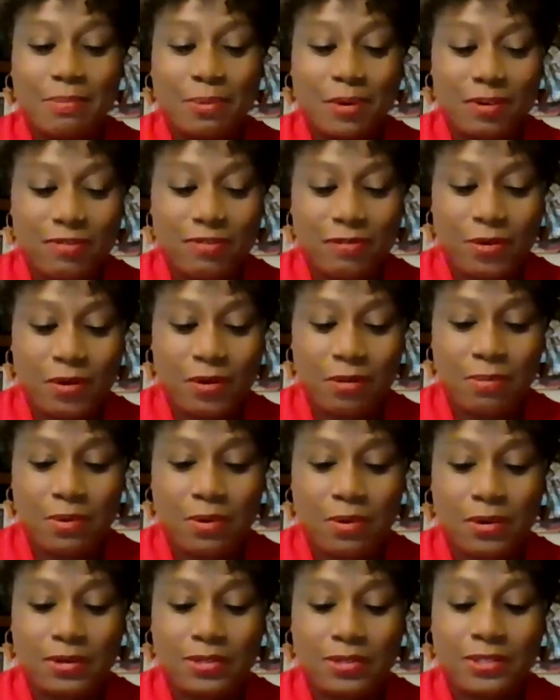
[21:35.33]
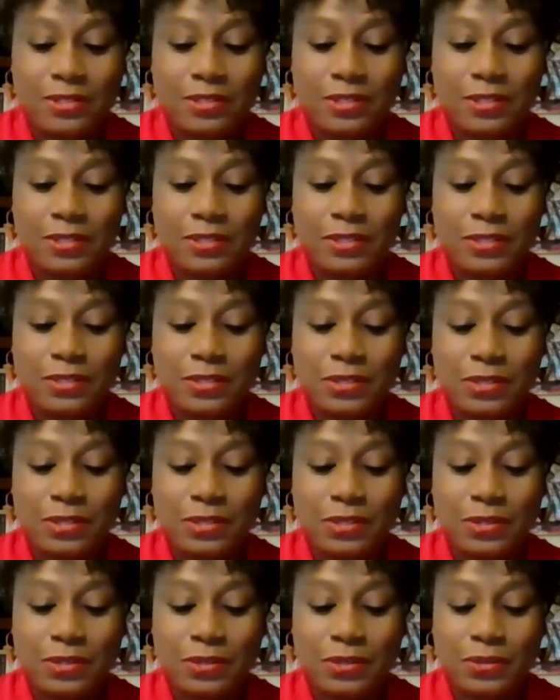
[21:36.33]
and performers
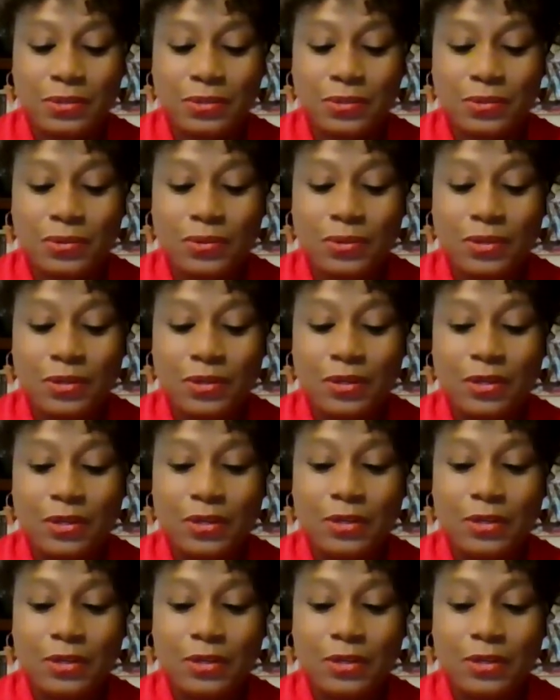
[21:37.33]
to